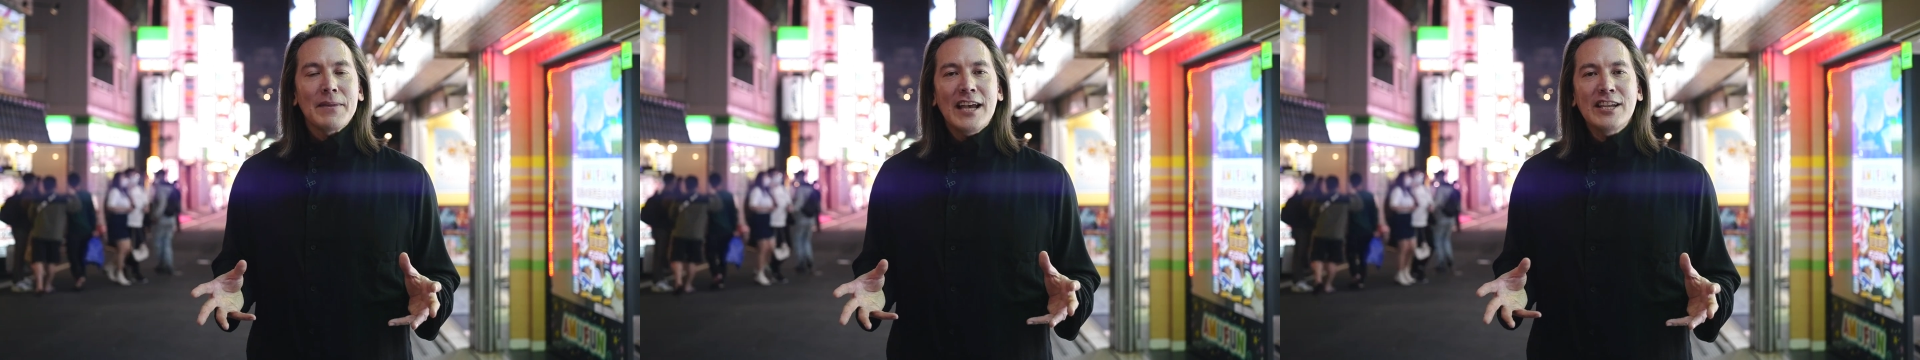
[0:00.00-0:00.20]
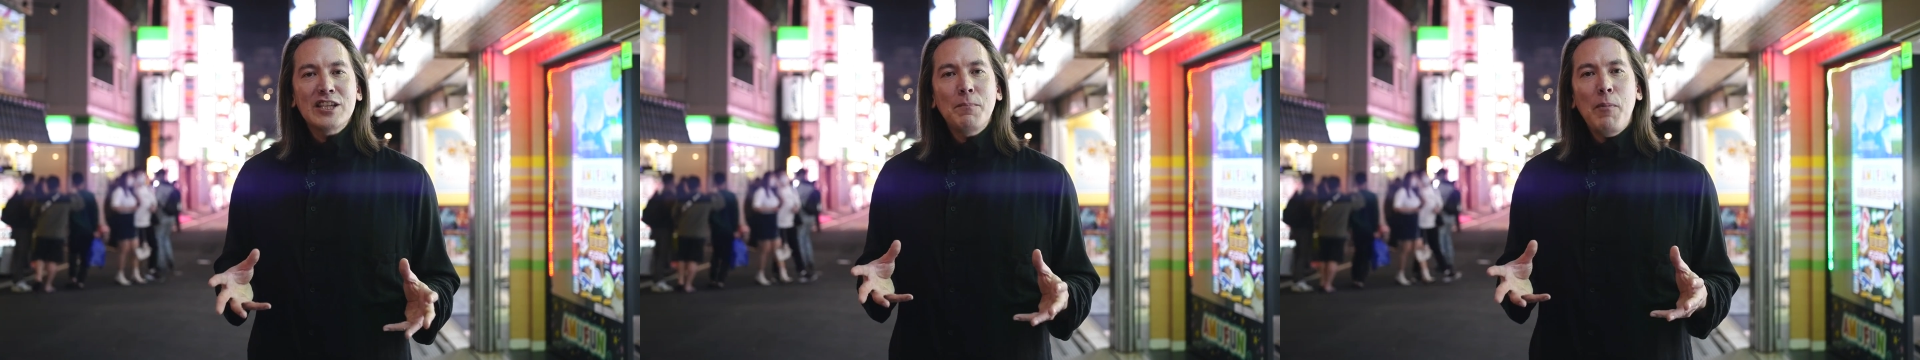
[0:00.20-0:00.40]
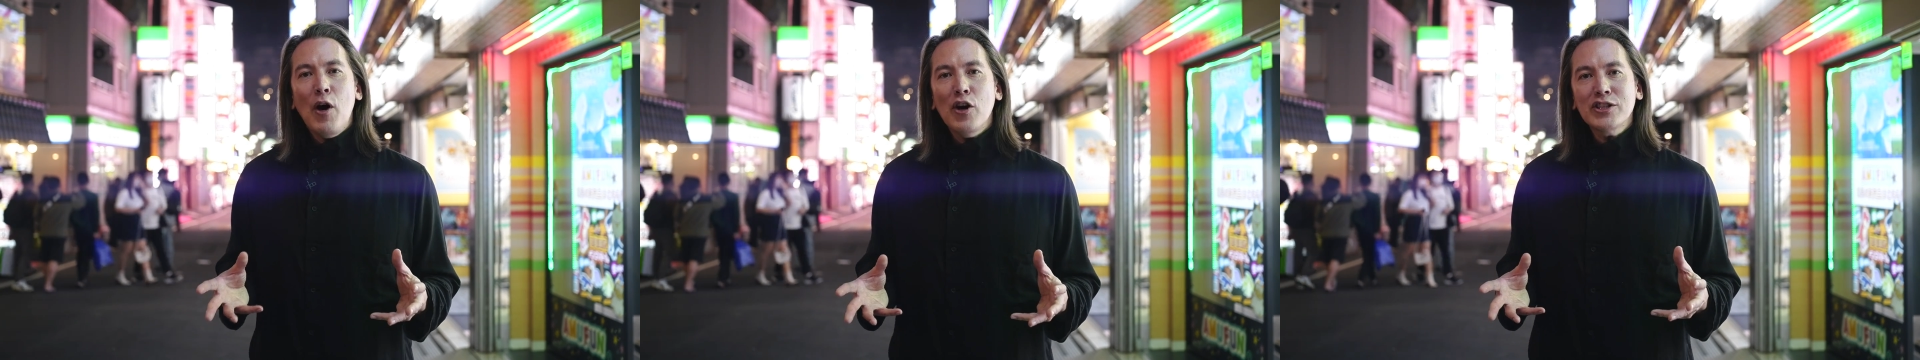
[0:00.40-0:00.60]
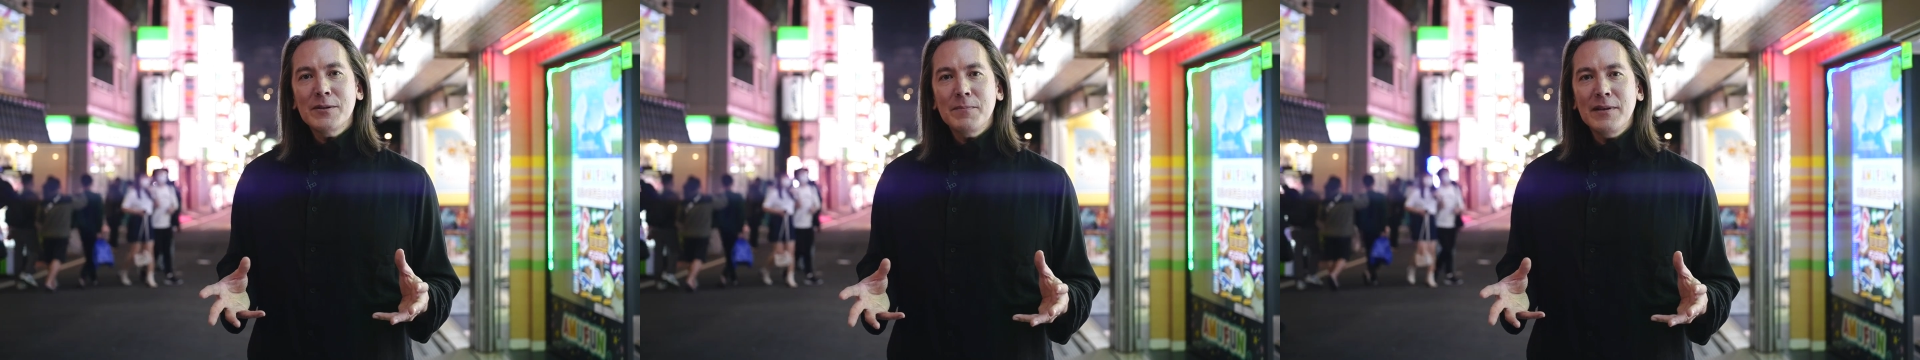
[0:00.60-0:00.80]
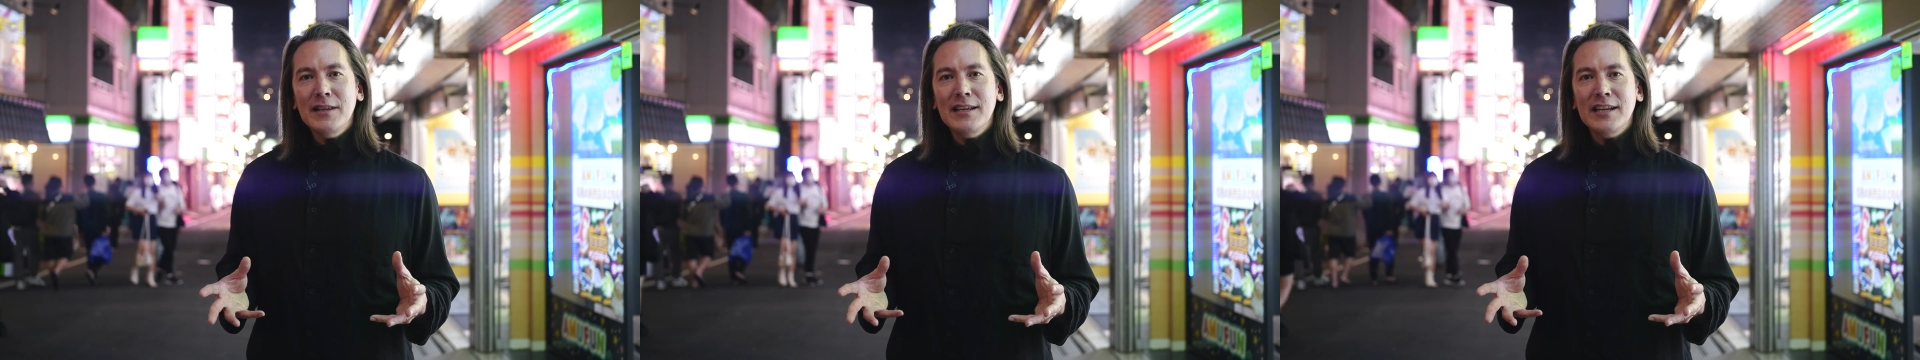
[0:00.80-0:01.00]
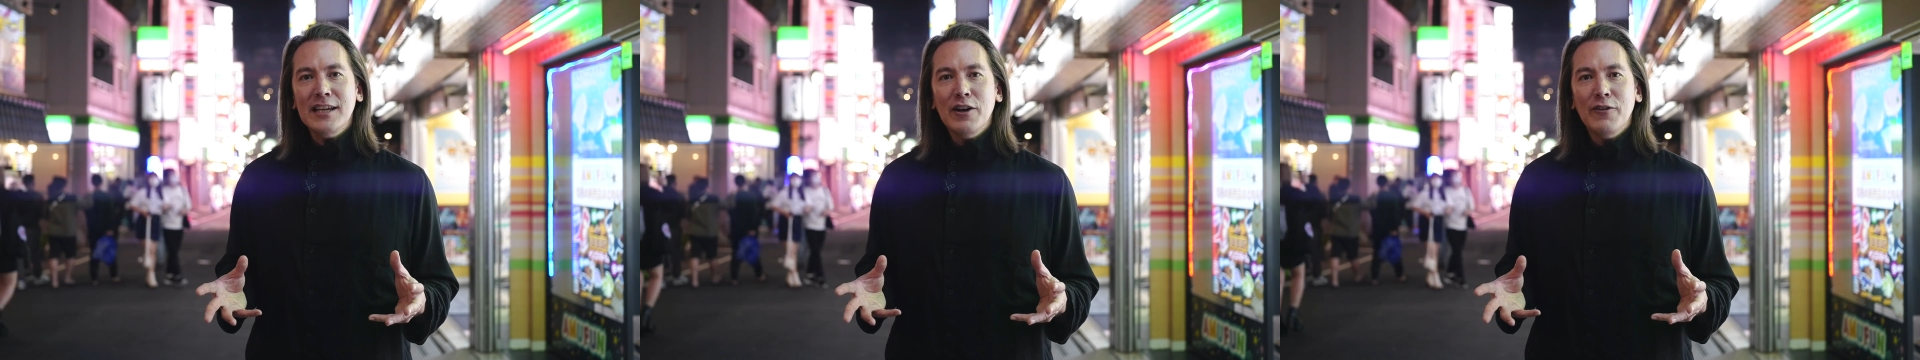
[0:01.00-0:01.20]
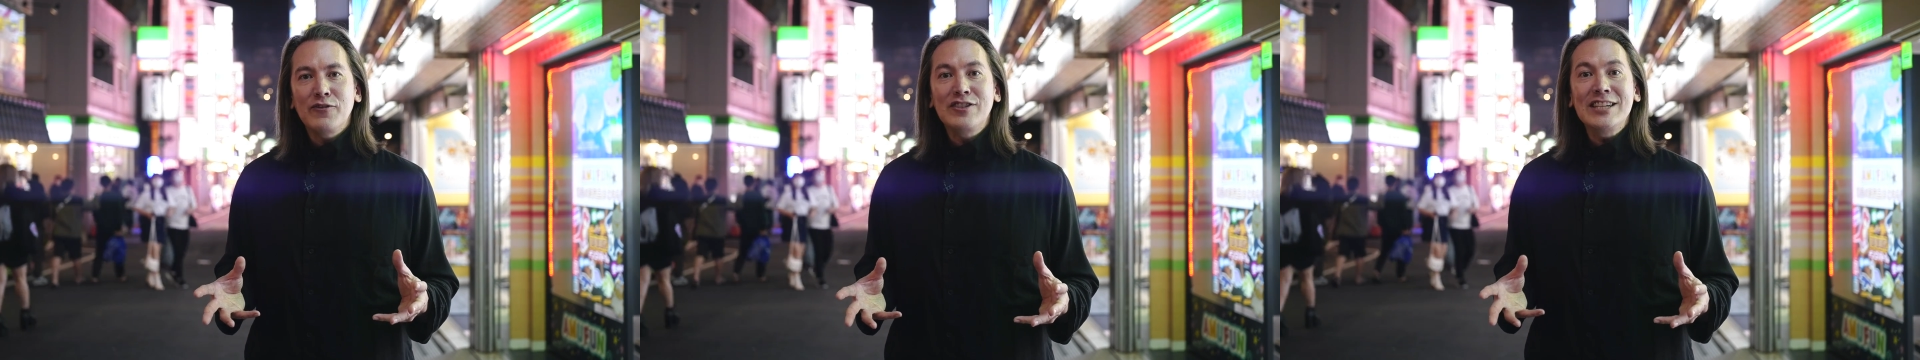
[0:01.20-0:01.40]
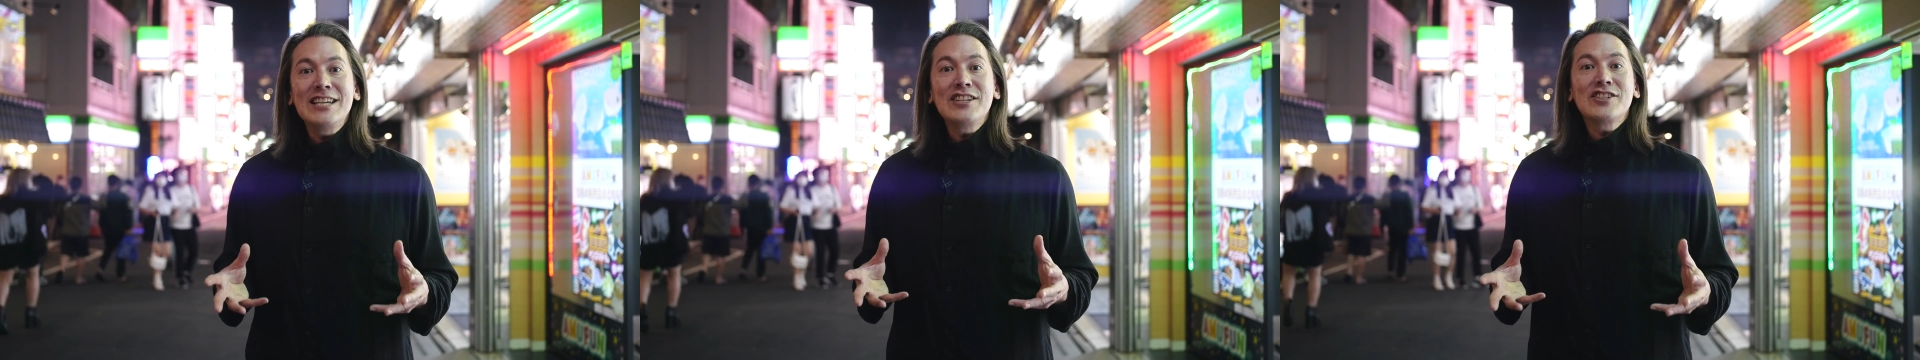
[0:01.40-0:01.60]
is the possibility of
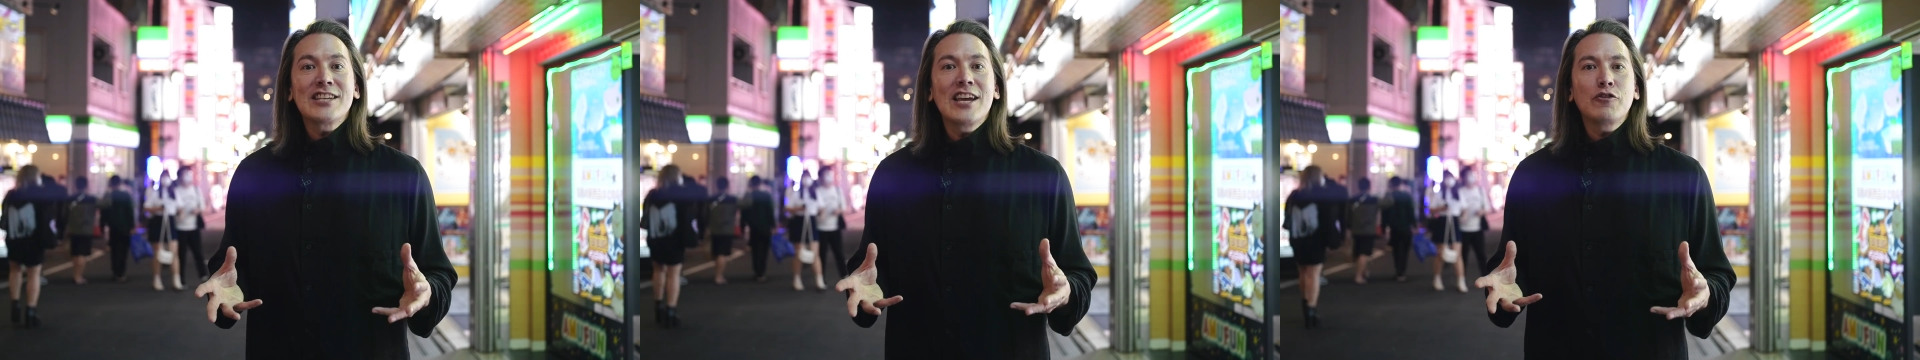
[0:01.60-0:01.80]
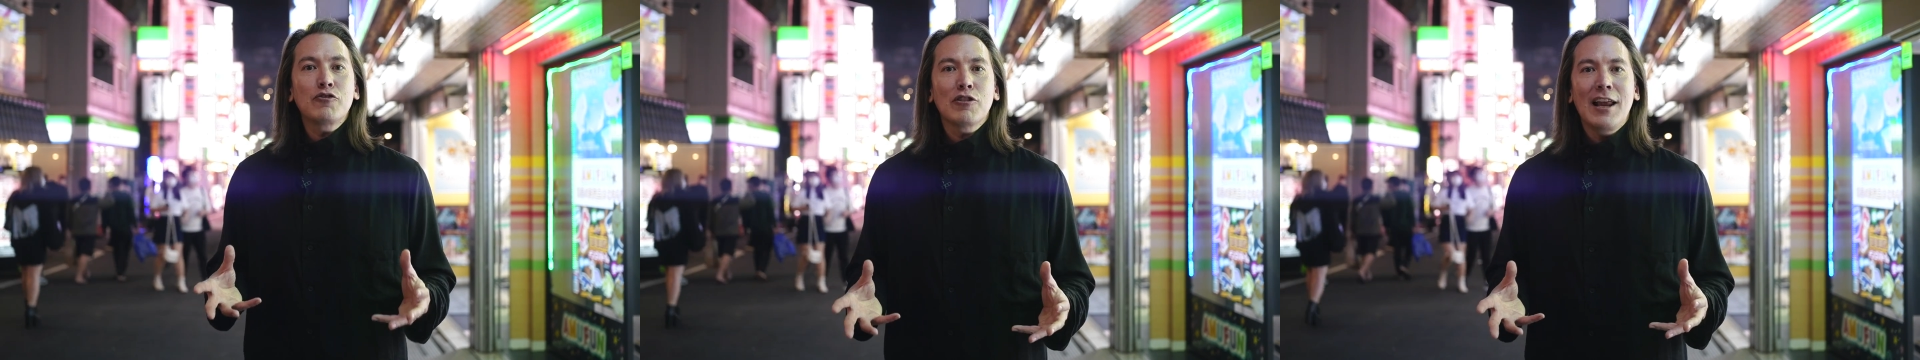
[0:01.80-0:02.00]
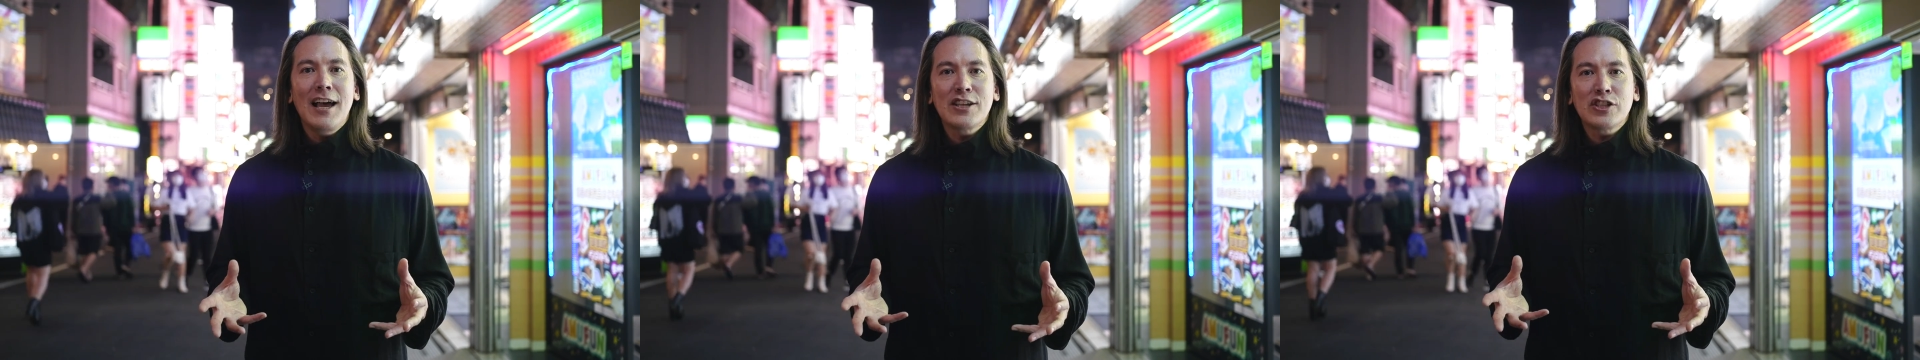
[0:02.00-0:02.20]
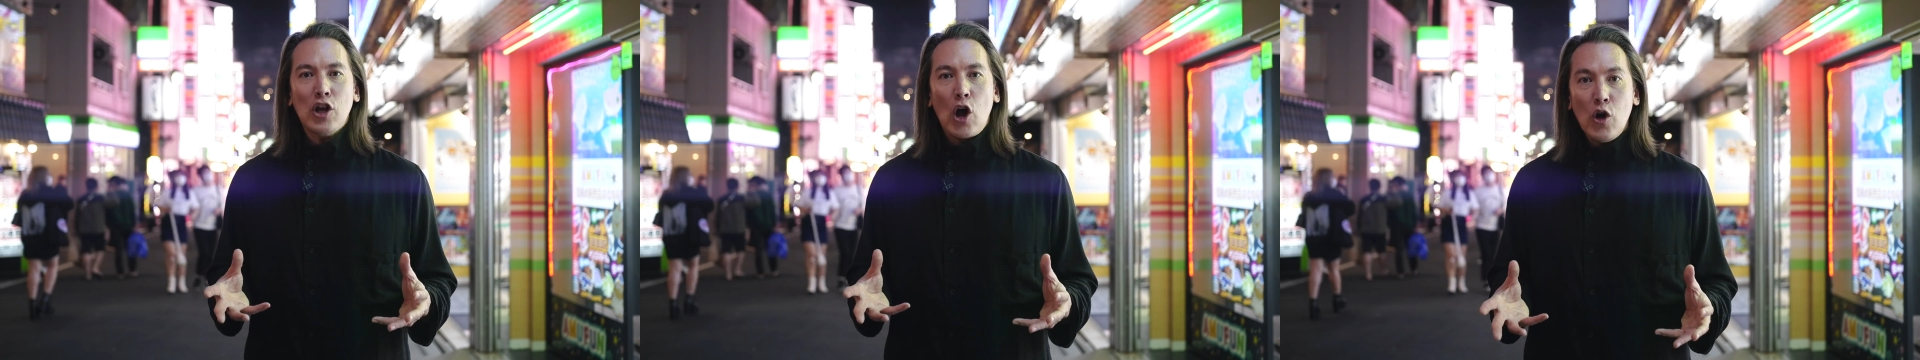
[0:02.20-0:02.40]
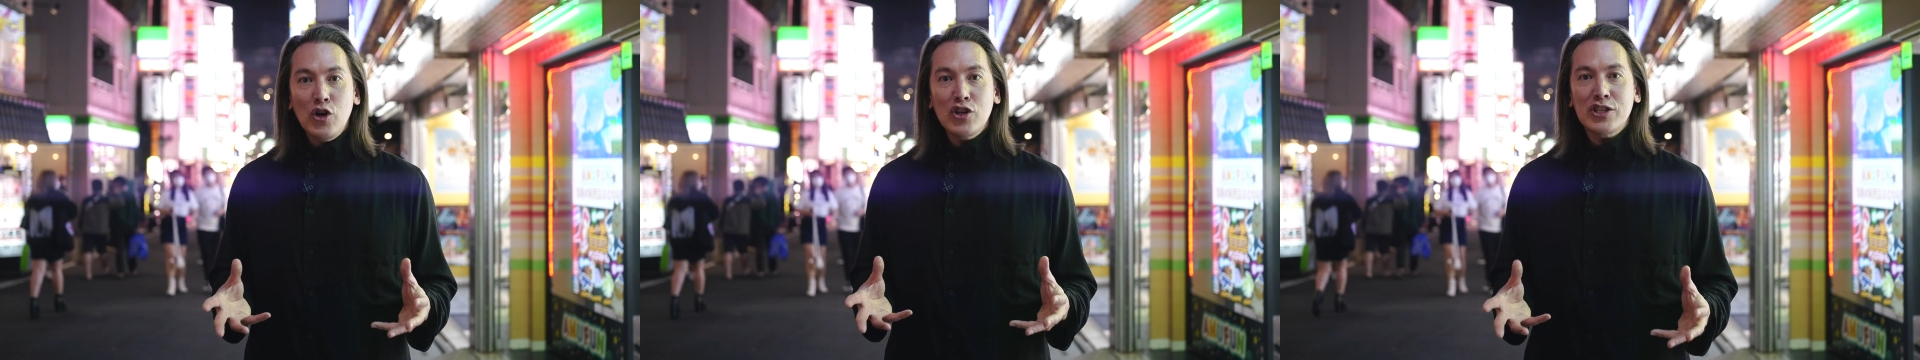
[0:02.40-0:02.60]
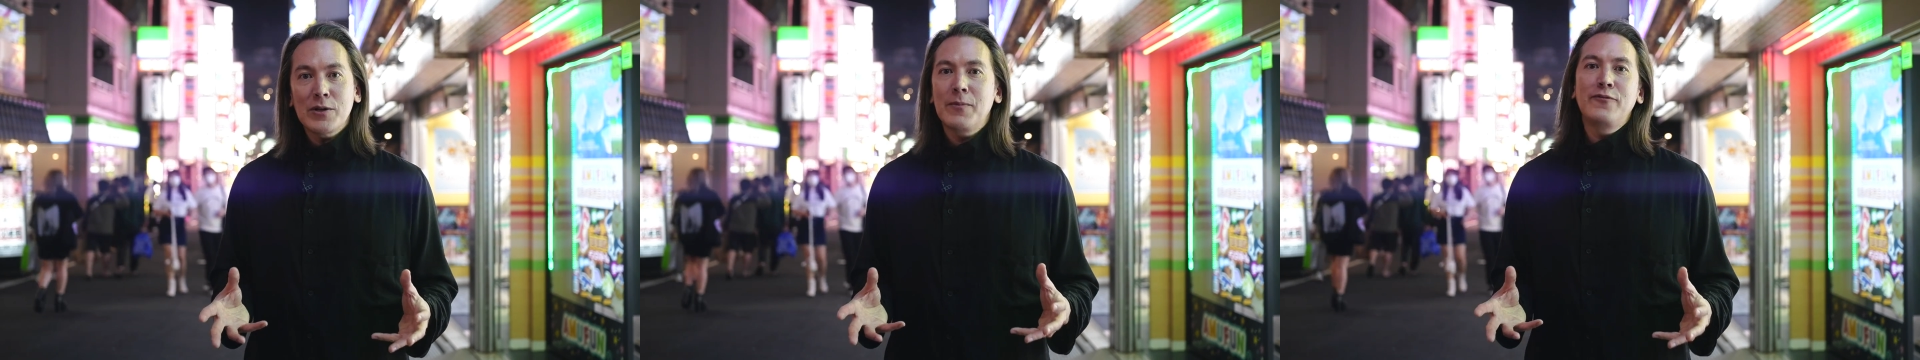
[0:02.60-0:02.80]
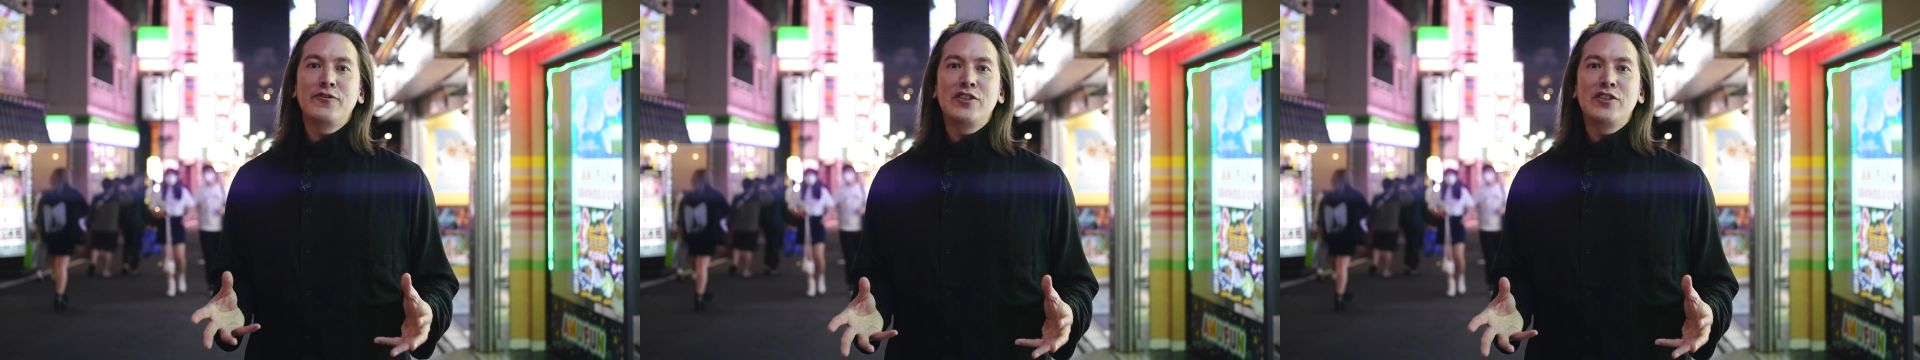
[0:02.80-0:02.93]
decentralized ownership